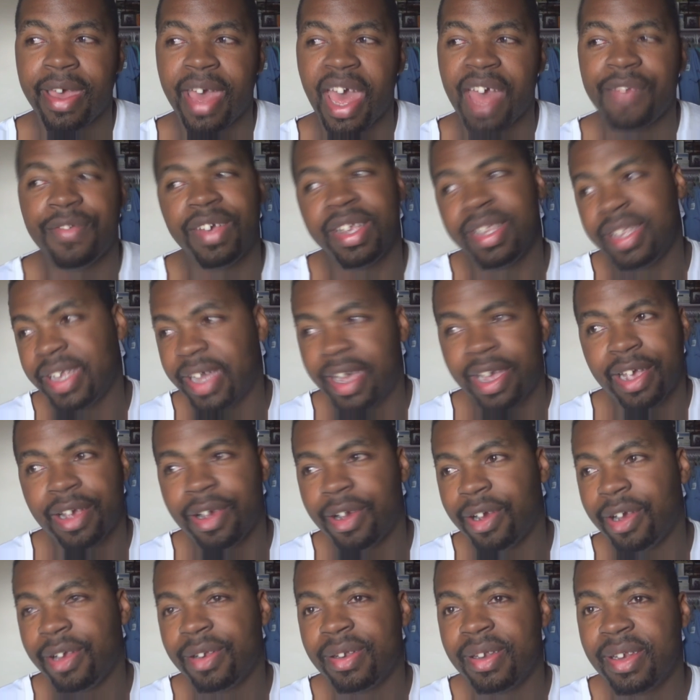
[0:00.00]
have a Die
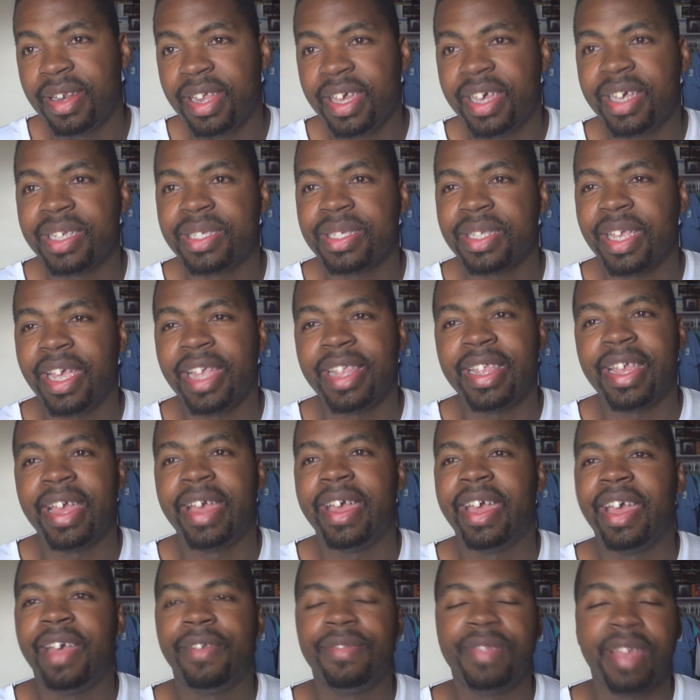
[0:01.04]
Hard list and
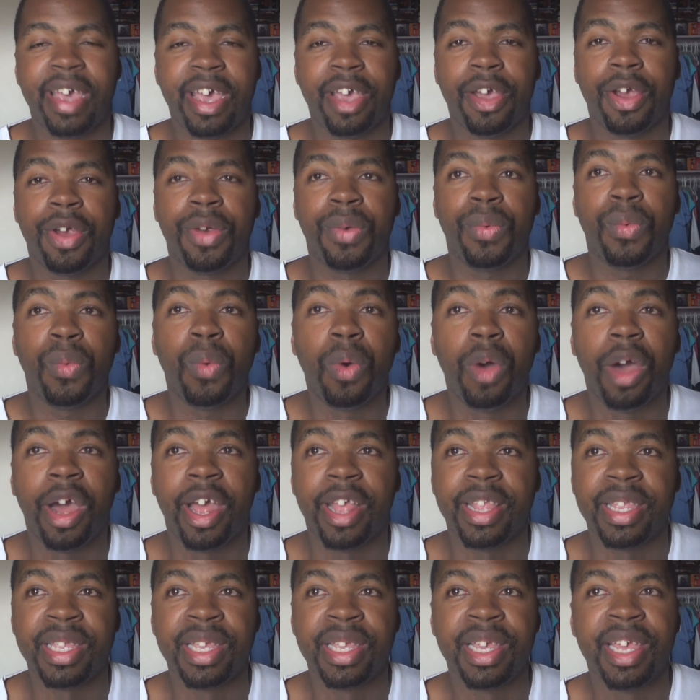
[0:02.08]
not have Die Hard
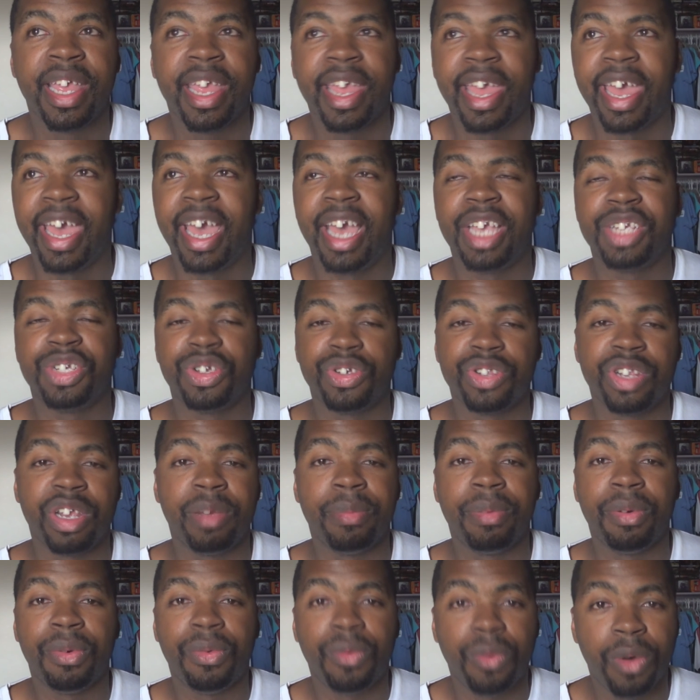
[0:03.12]
1 as your
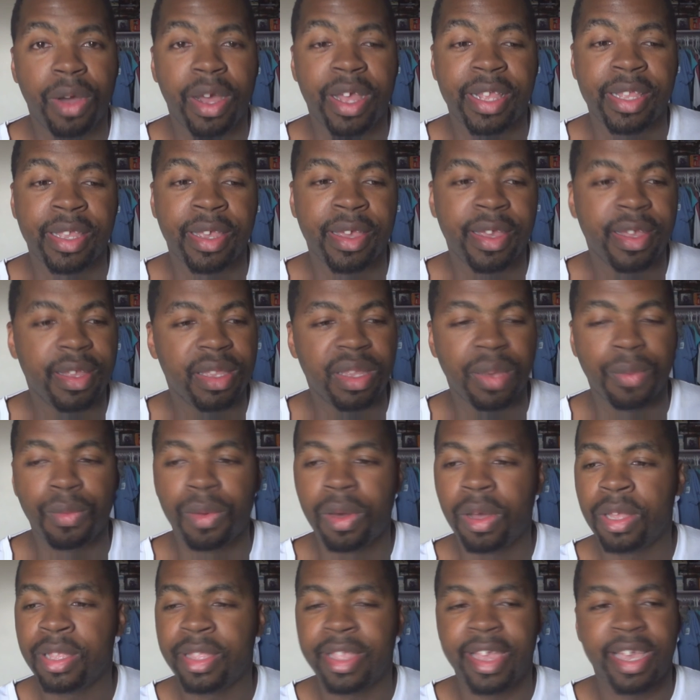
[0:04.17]
number one the
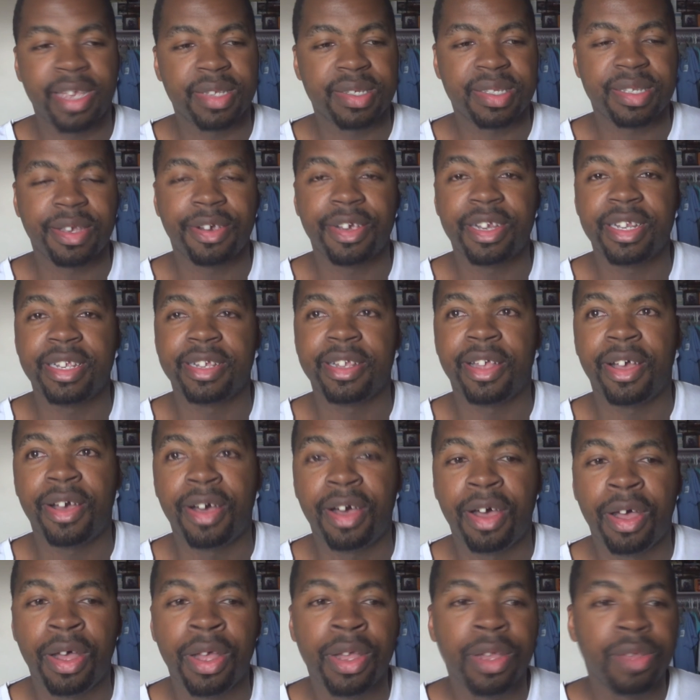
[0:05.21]
one that started it
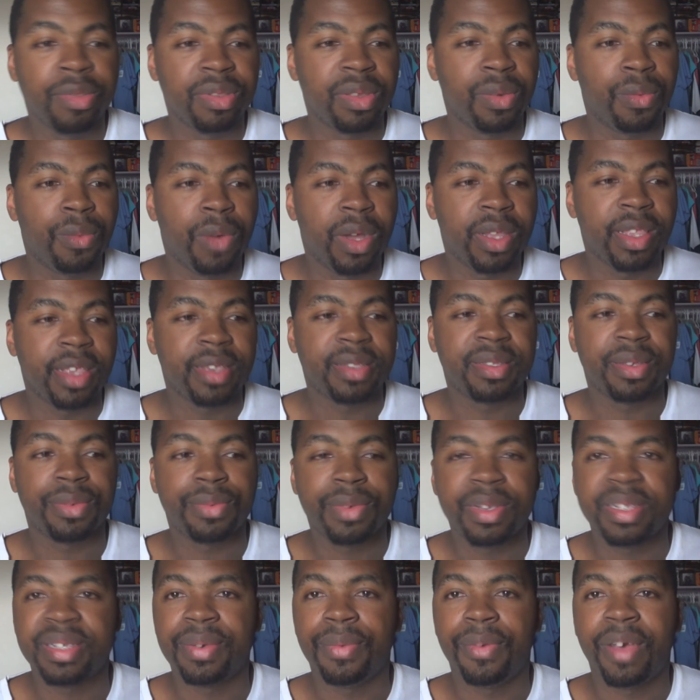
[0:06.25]
all, the one that's the
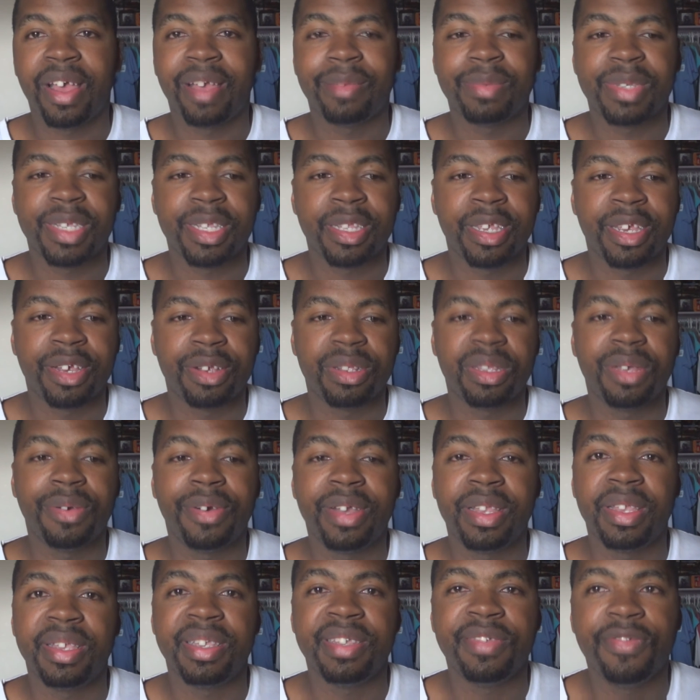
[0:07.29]
reason why I'm sitting here
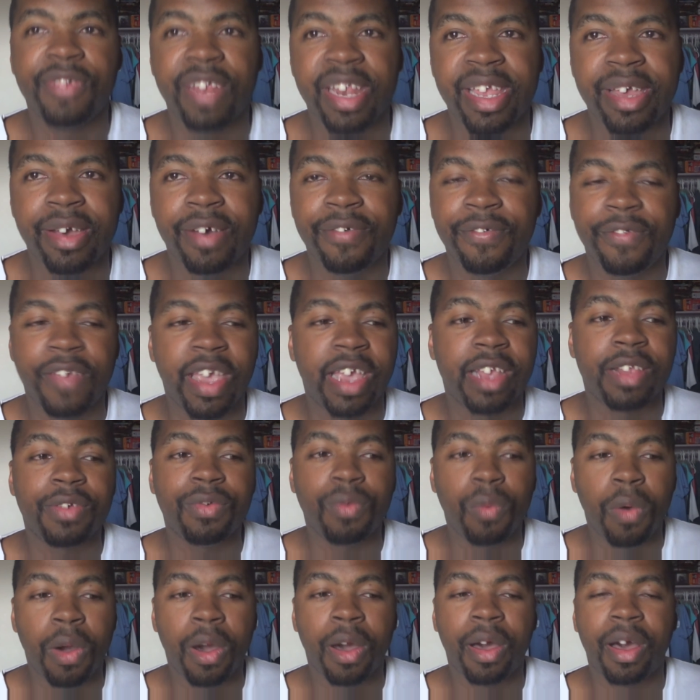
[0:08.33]
doing this video, fan
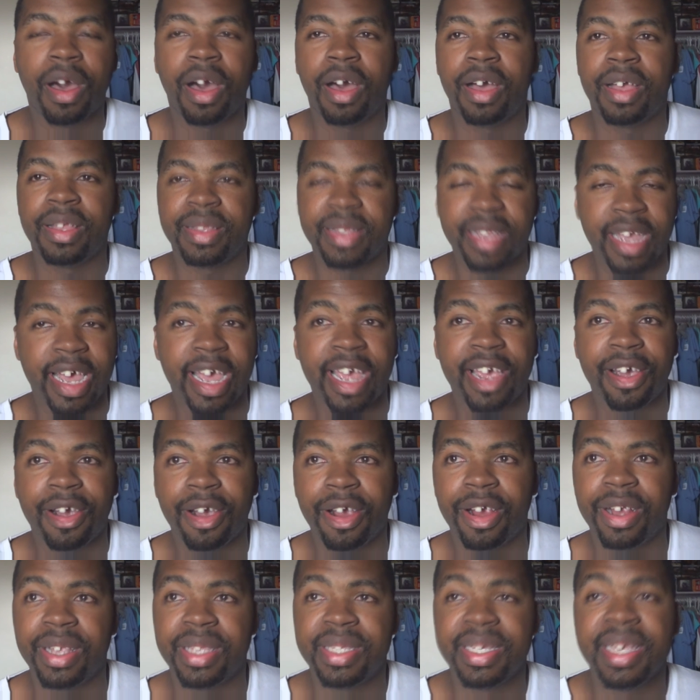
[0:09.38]
of uh, Die
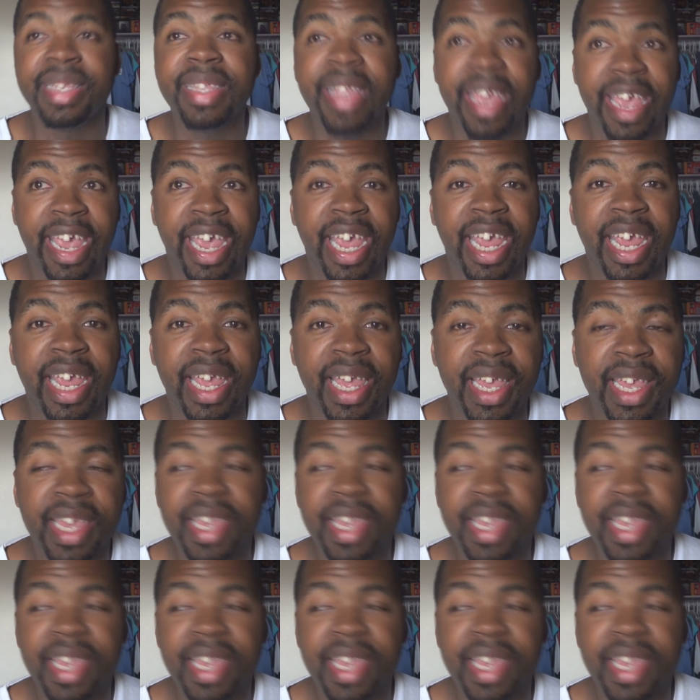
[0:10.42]
Hard today,